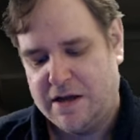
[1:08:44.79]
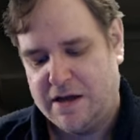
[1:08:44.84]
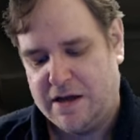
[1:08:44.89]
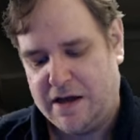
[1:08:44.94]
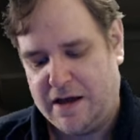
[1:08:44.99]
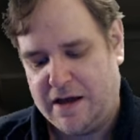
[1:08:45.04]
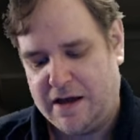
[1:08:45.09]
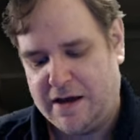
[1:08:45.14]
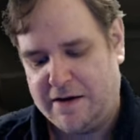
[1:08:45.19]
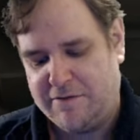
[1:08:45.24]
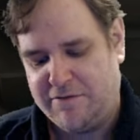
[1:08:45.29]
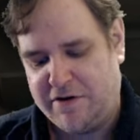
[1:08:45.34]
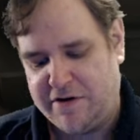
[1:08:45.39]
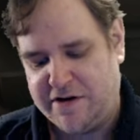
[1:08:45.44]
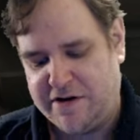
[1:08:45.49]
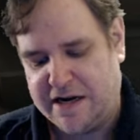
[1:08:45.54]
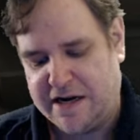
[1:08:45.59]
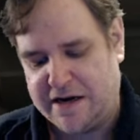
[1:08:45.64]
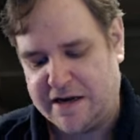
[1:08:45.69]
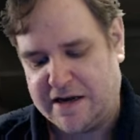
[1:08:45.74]
uh, very
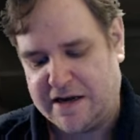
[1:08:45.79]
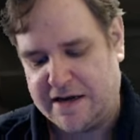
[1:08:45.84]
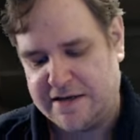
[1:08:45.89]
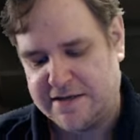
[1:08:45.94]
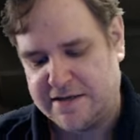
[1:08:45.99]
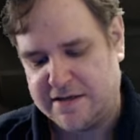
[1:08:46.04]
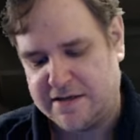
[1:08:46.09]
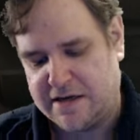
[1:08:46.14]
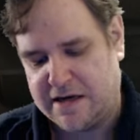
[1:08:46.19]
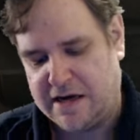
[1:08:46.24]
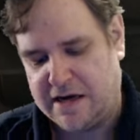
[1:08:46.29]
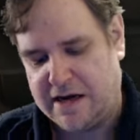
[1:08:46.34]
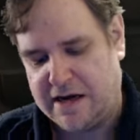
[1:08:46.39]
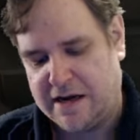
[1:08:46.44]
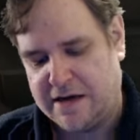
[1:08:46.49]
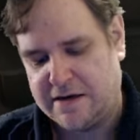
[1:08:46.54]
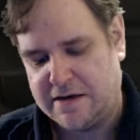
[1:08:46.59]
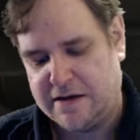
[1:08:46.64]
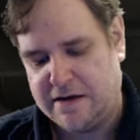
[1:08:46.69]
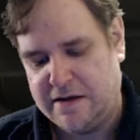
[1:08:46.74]
dedicated
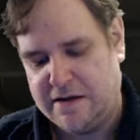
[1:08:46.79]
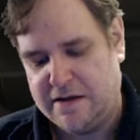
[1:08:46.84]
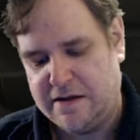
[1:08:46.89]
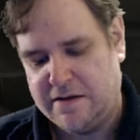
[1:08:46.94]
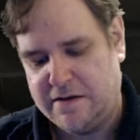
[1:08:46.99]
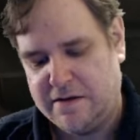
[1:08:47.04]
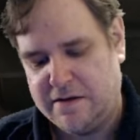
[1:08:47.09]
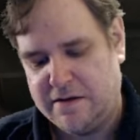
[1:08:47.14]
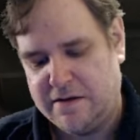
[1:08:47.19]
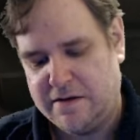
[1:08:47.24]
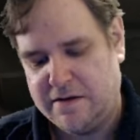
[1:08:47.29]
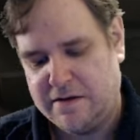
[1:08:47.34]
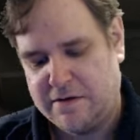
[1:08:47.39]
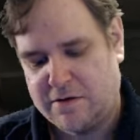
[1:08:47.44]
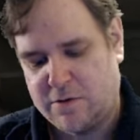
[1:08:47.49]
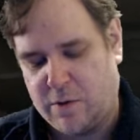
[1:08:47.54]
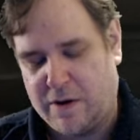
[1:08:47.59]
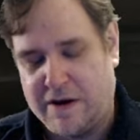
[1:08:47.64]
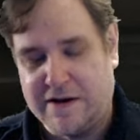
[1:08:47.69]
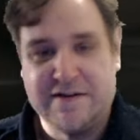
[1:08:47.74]
and
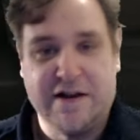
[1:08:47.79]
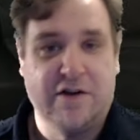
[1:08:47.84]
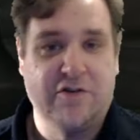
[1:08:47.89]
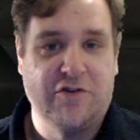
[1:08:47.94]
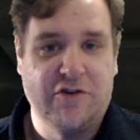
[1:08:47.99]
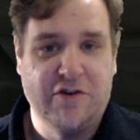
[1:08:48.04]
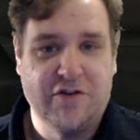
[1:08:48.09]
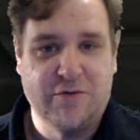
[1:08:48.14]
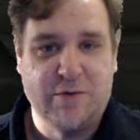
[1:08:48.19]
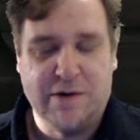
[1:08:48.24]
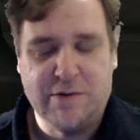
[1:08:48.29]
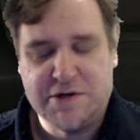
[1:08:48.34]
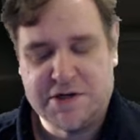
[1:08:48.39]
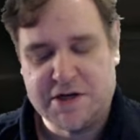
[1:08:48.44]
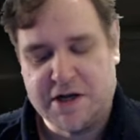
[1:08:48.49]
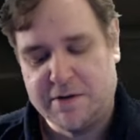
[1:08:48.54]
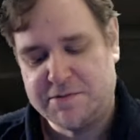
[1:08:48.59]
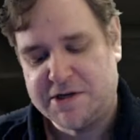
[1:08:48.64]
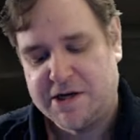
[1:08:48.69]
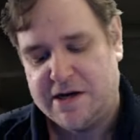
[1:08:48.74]
quite intelligent as well, which
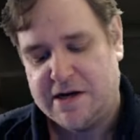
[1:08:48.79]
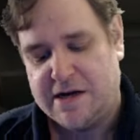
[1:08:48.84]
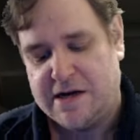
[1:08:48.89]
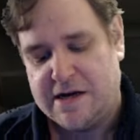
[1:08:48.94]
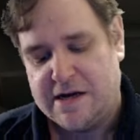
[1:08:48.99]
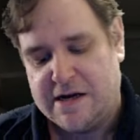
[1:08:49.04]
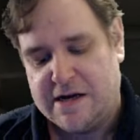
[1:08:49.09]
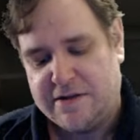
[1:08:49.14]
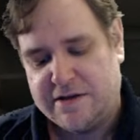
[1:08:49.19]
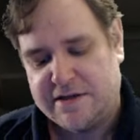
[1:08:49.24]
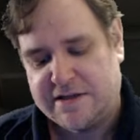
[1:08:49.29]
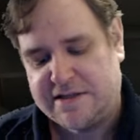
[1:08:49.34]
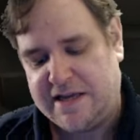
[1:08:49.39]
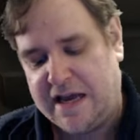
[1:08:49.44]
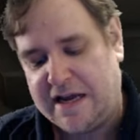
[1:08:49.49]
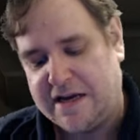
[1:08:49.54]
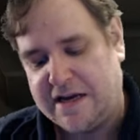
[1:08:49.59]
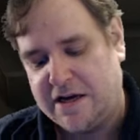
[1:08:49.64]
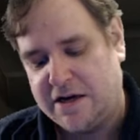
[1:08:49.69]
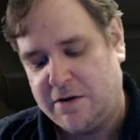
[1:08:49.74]
helps. The
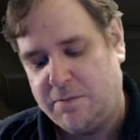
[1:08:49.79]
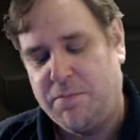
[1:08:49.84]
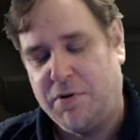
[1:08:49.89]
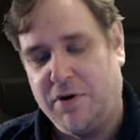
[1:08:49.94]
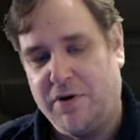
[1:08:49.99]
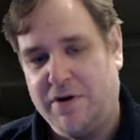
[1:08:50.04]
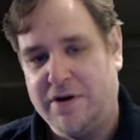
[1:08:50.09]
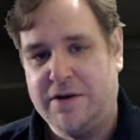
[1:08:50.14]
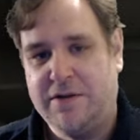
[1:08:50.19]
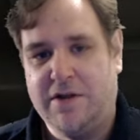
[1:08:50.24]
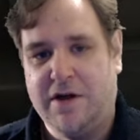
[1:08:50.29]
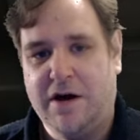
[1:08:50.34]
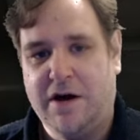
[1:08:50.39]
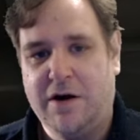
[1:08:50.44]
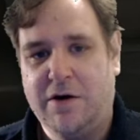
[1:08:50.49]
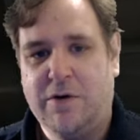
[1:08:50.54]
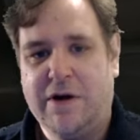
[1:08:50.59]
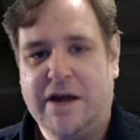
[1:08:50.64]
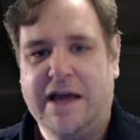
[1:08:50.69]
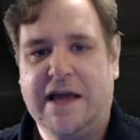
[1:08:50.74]
second point,
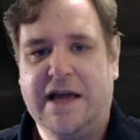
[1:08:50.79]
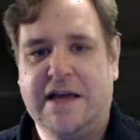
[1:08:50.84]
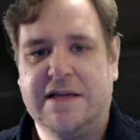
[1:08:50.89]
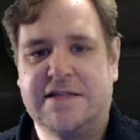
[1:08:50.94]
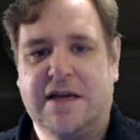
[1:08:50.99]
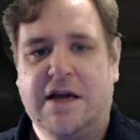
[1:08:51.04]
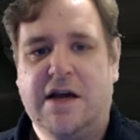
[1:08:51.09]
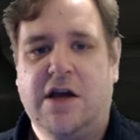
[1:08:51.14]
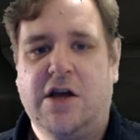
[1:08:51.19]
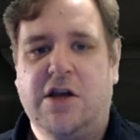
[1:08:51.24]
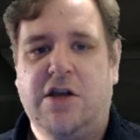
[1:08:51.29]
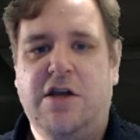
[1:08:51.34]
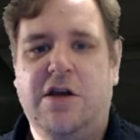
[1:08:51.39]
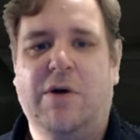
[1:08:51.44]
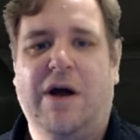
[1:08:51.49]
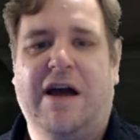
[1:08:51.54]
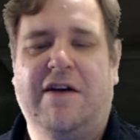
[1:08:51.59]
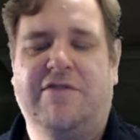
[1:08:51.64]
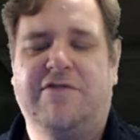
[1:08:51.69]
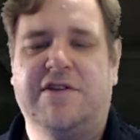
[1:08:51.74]
though, is
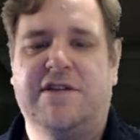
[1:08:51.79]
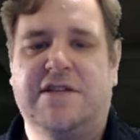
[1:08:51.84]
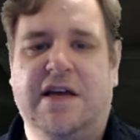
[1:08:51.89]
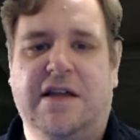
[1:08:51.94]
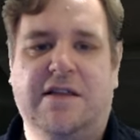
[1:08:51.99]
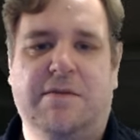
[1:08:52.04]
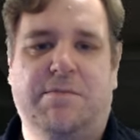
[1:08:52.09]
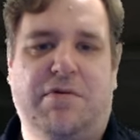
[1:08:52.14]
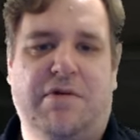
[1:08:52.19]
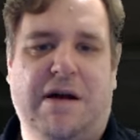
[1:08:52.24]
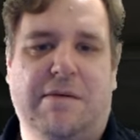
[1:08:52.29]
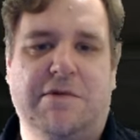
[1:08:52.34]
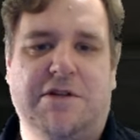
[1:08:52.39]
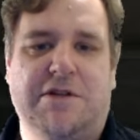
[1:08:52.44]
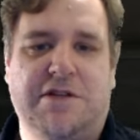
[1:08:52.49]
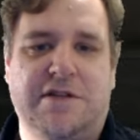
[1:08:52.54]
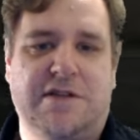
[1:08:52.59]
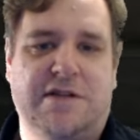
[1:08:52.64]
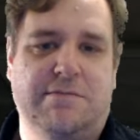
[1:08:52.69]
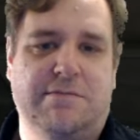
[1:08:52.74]
you have to set the
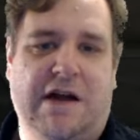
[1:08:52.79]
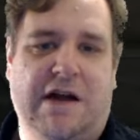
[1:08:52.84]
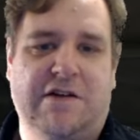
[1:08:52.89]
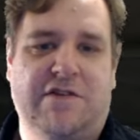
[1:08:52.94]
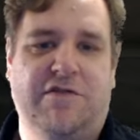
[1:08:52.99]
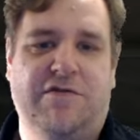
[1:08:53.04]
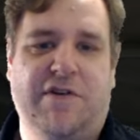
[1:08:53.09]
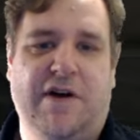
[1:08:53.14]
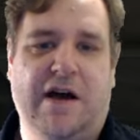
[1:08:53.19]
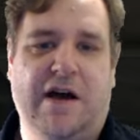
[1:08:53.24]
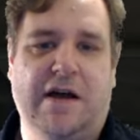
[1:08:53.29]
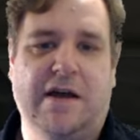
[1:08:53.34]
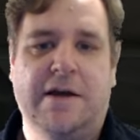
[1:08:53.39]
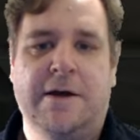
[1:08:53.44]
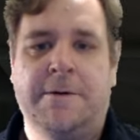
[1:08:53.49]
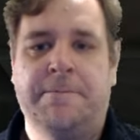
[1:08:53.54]
parameters to match the fight.